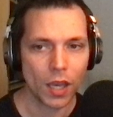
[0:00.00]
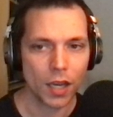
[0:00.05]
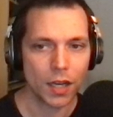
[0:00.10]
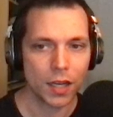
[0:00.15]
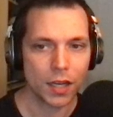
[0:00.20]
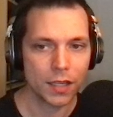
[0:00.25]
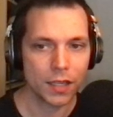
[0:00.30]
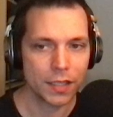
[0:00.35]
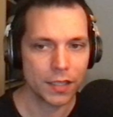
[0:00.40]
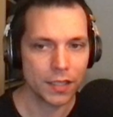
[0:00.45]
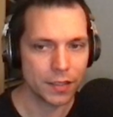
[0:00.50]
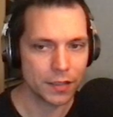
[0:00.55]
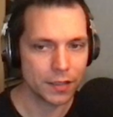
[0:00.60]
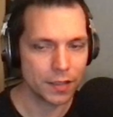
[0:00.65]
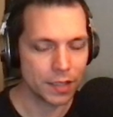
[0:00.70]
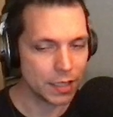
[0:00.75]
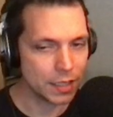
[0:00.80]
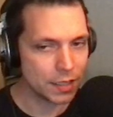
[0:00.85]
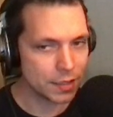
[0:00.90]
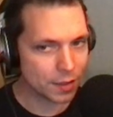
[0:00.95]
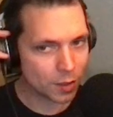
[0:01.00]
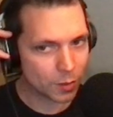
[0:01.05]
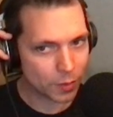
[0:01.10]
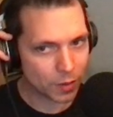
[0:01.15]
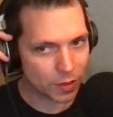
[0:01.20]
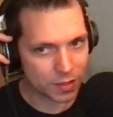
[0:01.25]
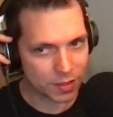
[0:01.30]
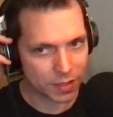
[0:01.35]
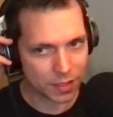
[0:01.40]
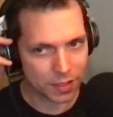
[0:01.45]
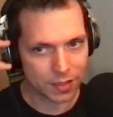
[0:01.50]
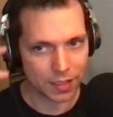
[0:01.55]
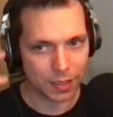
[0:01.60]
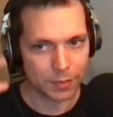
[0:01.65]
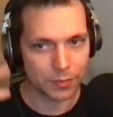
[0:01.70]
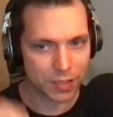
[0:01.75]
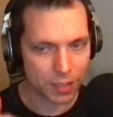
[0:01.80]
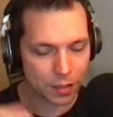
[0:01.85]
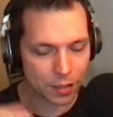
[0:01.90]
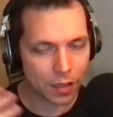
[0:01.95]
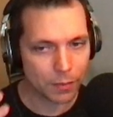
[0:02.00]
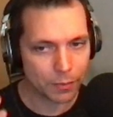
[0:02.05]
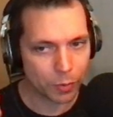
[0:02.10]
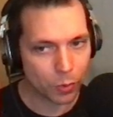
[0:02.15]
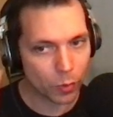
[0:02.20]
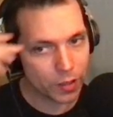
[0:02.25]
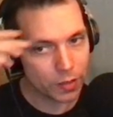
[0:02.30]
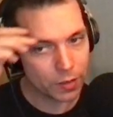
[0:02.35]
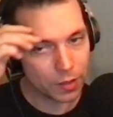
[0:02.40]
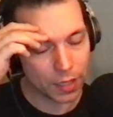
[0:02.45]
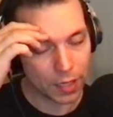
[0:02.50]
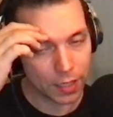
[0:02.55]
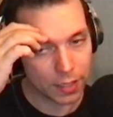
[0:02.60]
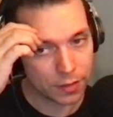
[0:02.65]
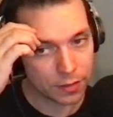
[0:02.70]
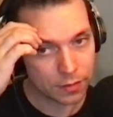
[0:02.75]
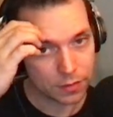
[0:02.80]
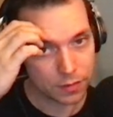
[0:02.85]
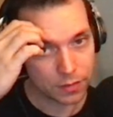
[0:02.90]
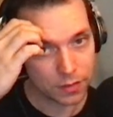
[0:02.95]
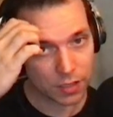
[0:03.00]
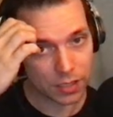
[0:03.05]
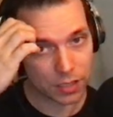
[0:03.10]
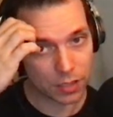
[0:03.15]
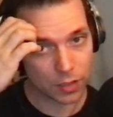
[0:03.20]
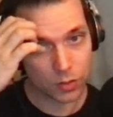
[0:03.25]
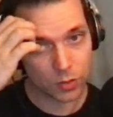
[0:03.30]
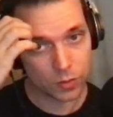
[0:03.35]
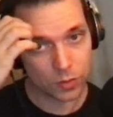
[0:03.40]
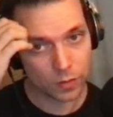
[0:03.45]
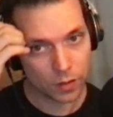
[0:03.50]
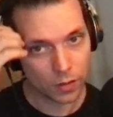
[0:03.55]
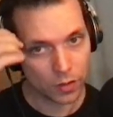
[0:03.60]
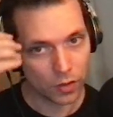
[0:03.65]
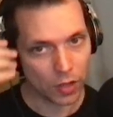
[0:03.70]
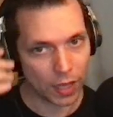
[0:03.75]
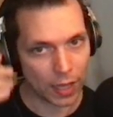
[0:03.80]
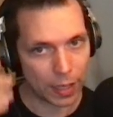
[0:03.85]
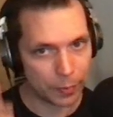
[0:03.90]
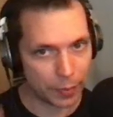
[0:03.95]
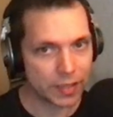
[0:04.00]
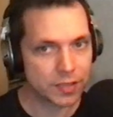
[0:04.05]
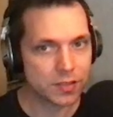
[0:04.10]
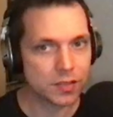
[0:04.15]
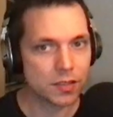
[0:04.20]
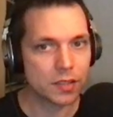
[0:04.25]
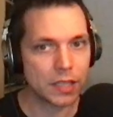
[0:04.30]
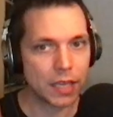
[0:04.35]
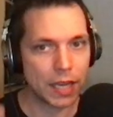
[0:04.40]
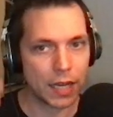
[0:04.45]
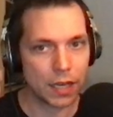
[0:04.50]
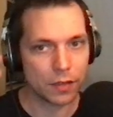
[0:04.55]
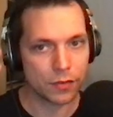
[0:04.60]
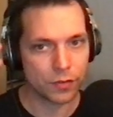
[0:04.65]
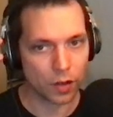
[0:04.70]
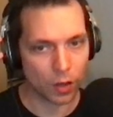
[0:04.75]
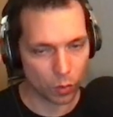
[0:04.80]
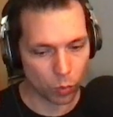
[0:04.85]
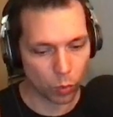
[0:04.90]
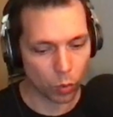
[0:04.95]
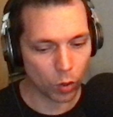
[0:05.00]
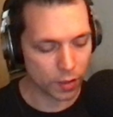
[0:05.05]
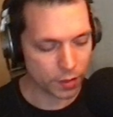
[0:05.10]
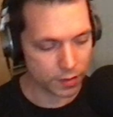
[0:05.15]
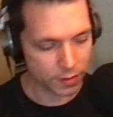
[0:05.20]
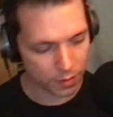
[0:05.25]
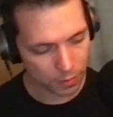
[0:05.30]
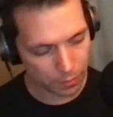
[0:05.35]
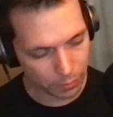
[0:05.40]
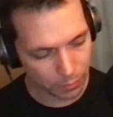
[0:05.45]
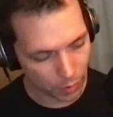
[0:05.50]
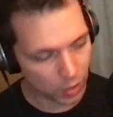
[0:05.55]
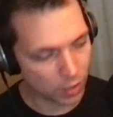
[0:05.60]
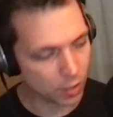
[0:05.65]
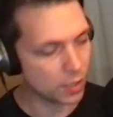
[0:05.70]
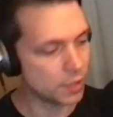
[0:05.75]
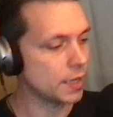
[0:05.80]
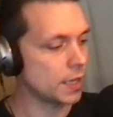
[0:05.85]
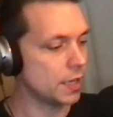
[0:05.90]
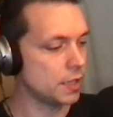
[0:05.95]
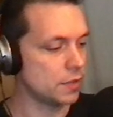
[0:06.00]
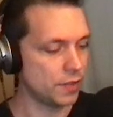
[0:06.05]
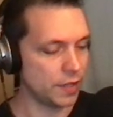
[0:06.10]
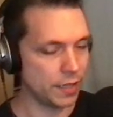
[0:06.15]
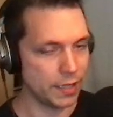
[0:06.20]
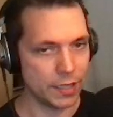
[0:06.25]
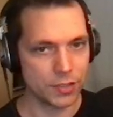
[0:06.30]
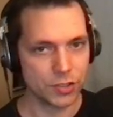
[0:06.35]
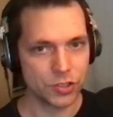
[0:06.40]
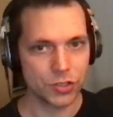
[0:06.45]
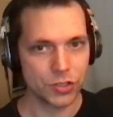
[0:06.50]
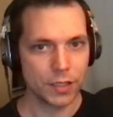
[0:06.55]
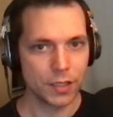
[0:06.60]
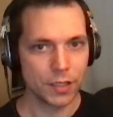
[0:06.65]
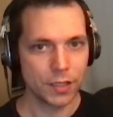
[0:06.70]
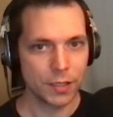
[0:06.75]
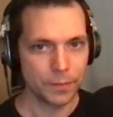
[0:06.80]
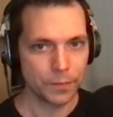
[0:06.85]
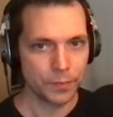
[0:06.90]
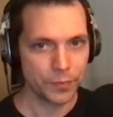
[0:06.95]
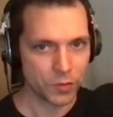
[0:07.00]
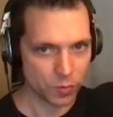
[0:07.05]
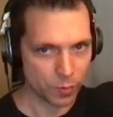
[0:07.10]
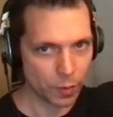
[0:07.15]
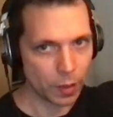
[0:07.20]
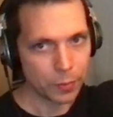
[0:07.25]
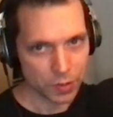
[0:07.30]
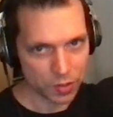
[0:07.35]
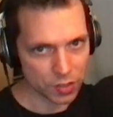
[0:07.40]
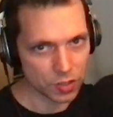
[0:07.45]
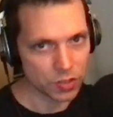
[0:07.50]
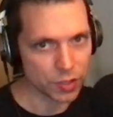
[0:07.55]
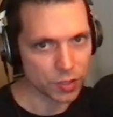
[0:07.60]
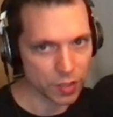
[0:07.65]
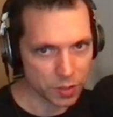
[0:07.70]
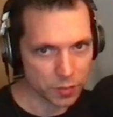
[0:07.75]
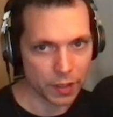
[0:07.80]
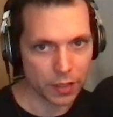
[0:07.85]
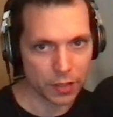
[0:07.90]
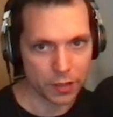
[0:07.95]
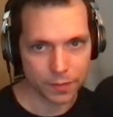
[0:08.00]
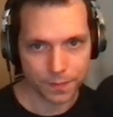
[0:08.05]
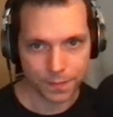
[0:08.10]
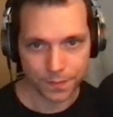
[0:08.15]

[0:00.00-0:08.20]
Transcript: The elo bar says I'm still at 0.9, so I basically have a 1 pawn advantage. So my position is better.